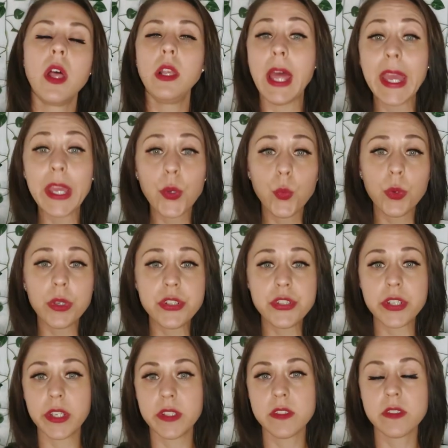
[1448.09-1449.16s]

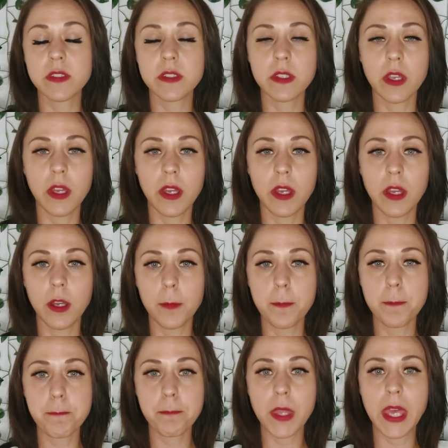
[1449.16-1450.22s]
languages,
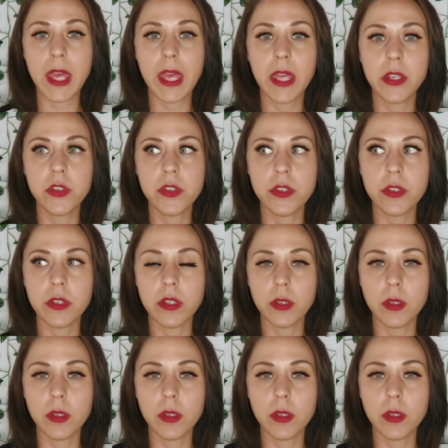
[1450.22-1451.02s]
and